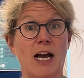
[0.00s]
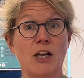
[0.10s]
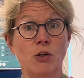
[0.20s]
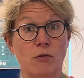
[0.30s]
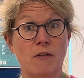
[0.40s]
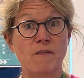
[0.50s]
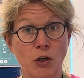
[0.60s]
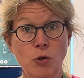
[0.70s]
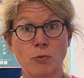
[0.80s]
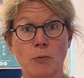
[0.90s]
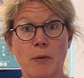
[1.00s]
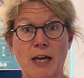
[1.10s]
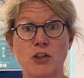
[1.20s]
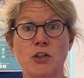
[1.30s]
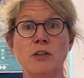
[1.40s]
and you're a vulnerable
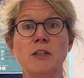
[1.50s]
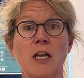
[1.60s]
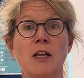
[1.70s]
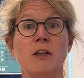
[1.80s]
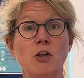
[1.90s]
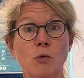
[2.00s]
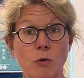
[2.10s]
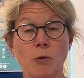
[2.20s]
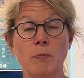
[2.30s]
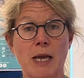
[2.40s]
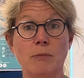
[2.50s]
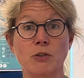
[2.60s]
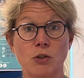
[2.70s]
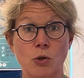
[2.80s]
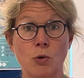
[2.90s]
patient, then you will be able
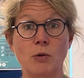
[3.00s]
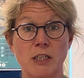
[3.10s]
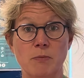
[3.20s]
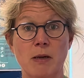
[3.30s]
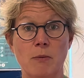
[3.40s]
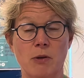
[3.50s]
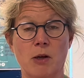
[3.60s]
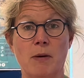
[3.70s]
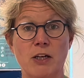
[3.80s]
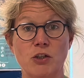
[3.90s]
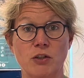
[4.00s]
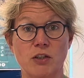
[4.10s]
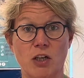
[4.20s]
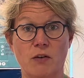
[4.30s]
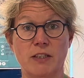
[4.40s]
to call and speak with our patient
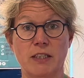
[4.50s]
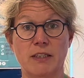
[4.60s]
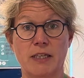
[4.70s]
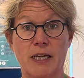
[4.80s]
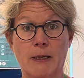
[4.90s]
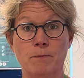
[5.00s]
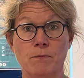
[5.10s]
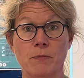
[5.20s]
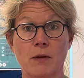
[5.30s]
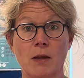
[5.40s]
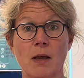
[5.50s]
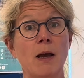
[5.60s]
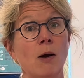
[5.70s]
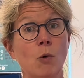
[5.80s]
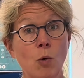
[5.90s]
services team.
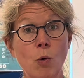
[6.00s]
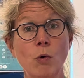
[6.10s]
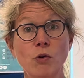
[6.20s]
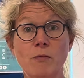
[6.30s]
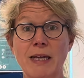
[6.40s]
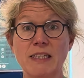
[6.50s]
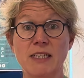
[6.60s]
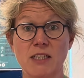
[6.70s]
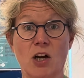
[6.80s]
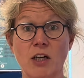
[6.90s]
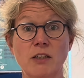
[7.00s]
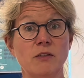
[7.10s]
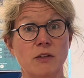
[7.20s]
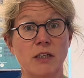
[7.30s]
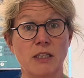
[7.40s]
Or you may decide
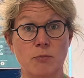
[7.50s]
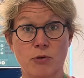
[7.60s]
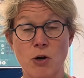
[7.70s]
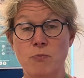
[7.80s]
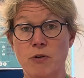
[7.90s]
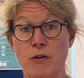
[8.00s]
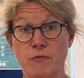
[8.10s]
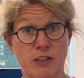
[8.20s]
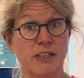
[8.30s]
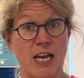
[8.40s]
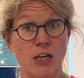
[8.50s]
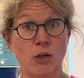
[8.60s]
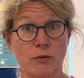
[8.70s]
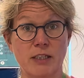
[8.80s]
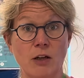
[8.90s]
that it's appropriate to take
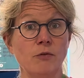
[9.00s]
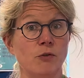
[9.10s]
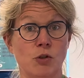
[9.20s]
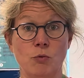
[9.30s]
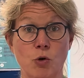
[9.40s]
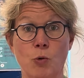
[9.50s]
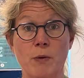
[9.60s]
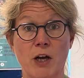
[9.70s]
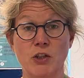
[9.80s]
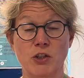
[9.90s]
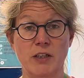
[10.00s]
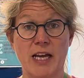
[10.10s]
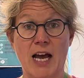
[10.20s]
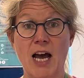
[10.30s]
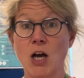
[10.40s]
yourself to Corby Urgent
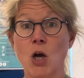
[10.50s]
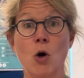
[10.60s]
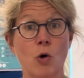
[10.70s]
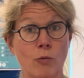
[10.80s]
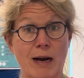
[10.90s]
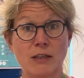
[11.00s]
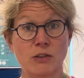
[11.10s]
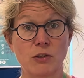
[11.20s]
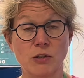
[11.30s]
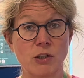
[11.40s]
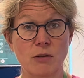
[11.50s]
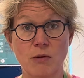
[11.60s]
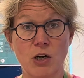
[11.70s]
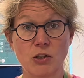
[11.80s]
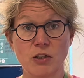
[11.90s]
Care or Accident and
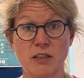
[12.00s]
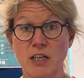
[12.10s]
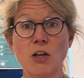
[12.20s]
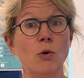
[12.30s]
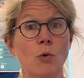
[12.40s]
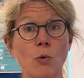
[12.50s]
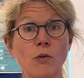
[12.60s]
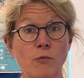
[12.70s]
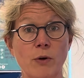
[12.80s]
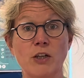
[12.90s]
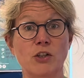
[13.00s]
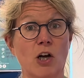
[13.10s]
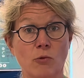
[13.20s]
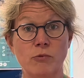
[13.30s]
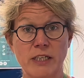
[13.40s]
Emergency, all of which
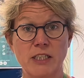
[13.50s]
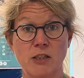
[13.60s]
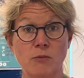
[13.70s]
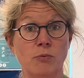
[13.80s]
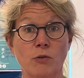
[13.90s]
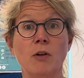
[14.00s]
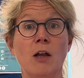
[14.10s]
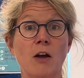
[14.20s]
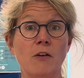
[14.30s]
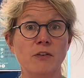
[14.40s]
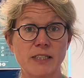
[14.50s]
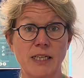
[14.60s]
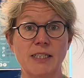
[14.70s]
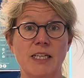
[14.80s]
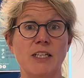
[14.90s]
are reasonable
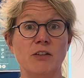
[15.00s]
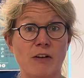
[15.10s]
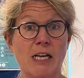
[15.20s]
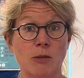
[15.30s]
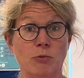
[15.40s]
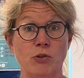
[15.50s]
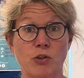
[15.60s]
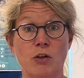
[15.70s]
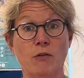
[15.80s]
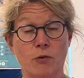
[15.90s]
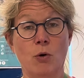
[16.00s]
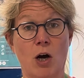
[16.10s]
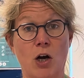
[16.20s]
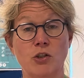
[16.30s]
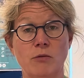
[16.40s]
facilities available to you for
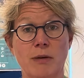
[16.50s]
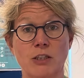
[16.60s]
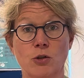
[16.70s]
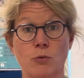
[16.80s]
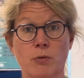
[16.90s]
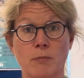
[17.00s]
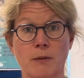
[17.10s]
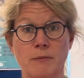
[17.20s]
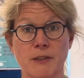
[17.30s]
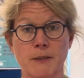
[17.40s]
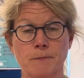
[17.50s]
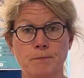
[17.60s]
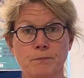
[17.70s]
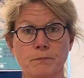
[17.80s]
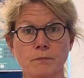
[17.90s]
urgent medical problems.
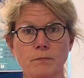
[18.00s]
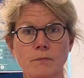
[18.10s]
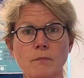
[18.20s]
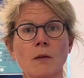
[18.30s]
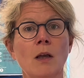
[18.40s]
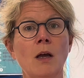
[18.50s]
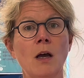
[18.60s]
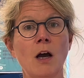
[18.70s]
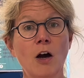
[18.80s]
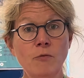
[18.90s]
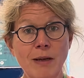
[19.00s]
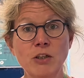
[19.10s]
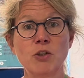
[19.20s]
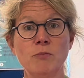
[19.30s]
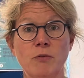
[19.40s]
I've
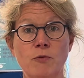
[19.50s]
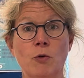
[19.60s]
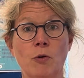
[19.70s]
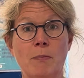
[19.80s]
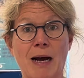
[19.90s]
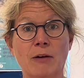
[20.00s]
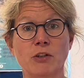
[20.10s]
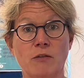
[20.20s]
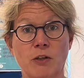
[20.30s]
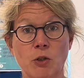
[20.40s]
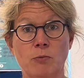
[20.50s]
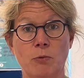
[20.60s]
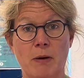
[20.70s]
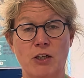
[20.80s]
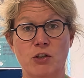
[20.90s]
mentioned before about our vulnerable
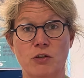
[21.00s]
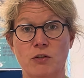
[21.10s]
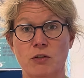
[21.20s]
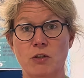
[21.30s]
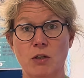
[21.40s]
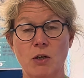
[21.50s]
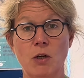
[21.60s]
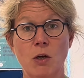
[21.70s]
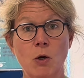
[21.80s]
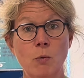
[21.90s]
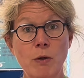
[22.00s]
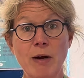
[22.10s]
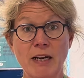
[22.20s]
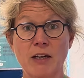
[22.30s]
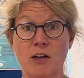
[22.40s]
patients. We
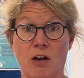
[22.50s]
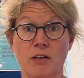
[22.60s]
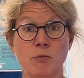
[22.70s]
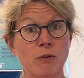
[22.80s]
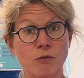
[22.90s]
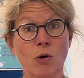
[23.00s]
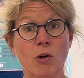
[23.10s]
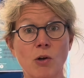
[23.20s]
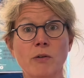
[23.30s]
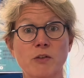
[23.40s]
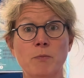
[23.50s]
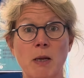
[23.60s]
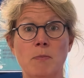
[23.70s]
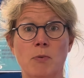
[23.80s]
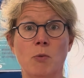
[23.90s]
recognise that we've got lots of
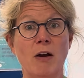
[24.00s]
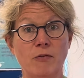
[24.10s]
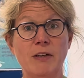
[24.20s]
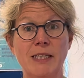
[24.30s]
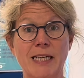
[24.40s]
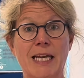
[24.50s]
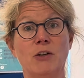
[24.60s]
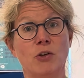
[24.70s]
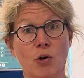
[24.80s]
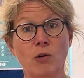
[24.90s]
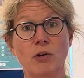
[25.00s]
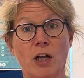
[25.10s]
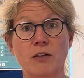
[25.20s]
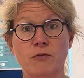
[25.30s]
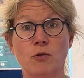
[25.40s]
people where filling in an
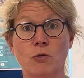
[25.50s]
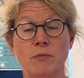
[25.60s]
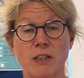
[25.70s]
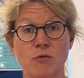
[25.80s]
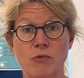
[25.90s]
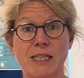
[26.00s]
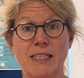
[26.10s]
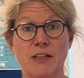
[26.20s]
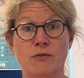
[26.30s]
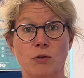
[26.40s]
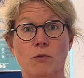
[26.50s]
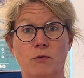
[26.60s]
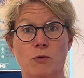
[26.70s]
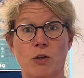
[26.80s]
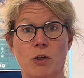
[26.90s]
online form is really difficult
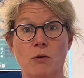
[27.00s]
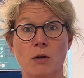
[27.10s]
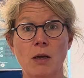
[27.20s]
for you.